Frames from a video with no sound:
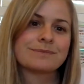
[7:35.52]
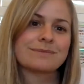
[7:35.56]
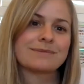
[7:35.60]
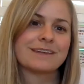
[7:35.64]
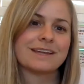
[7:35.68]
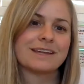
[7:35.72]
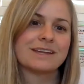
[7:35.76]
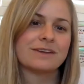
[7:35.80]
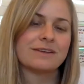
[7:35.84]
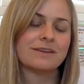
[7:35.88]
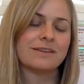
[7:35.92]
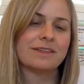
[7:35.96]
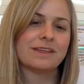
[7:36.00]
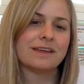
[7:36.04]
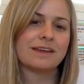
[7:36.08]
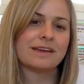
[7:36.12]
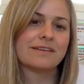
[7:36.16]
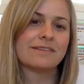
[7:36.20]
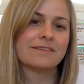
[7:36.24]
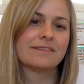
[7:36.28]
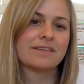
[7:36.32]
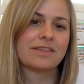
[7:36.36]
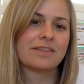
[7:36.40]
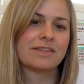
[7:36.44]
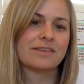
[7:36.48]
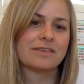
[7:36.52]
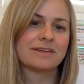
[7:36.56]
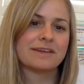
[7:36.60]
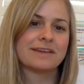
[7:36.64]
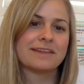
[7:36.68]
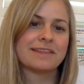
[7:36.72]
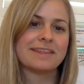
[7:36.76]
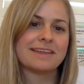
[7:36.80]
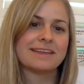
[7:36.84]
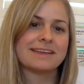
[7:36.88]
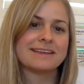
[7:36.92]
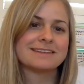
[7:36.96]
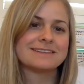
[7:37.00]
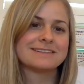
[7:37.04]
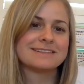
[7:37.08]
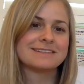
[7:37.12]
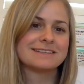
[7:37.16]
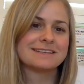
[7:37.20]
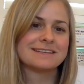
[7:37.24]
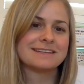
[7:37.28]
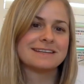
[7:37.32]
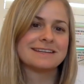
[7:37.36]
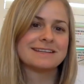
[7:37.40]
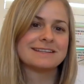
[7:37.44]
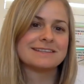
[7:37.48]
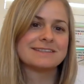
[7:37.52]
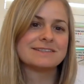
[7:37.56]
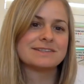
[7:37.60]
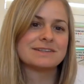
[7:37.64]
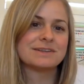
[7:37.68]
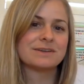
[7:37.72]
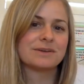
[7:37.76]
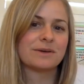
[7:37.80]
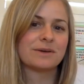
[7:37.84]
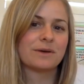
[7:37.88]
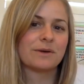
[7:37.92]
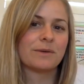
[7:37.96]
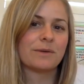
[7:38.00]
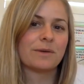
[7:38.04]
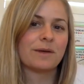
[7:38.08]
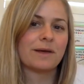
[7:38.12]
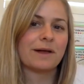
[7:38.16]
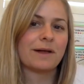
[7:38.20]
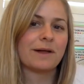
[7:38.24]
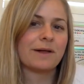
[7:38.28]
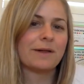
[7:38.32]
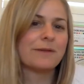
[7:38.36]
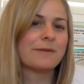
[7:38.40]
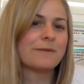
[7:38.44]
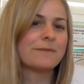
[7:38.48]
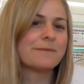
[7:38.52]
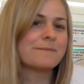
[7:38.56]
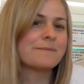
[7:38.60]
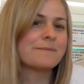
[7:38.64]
Can you think of the 3 things it needs to grow well?